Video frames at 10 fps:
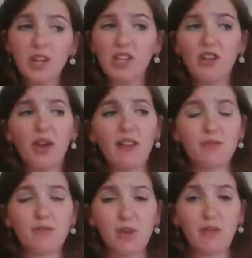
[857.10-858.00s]
And you don't have
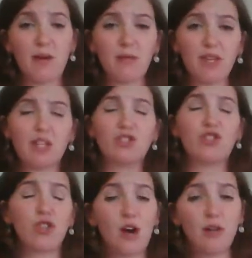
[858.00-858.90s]
to be worried about being
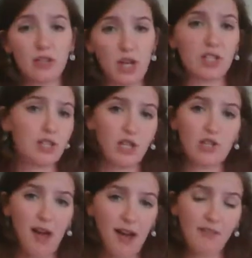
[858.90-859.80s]
so exhausted because
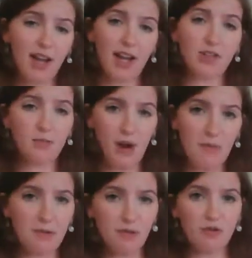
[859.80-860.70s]
you haven't had the
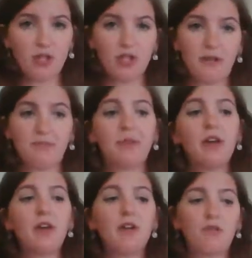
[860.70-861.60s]
proper nutrition
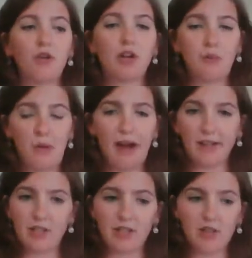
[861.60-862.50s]
for your
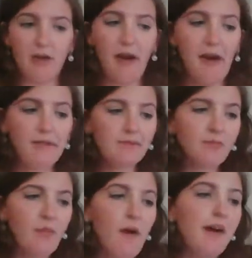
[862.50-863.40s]
practice. Okay.
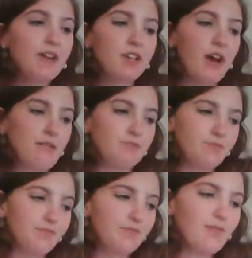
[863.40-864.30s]
So
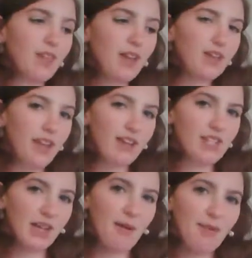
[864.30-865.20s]
now let's
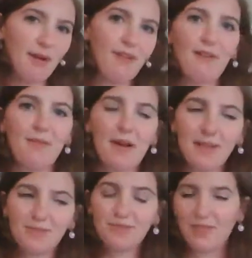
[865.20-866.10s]
talk about my favorite
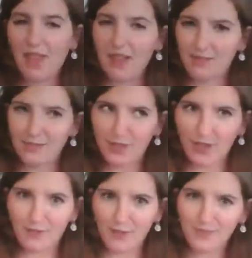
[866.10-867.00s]
part,
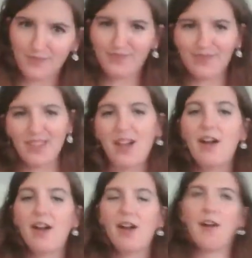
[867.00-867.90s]
junk food.
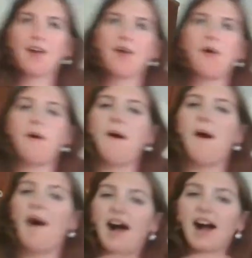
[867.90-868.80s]
All right.
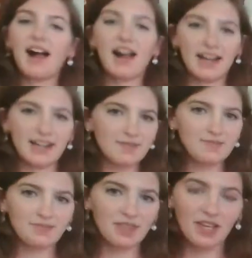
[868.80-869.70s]
I
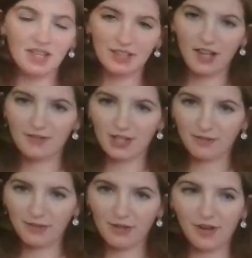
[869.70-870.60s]
love
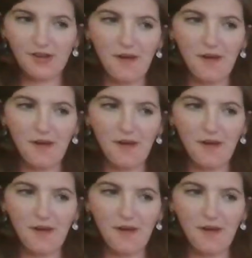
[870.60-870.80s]
junk food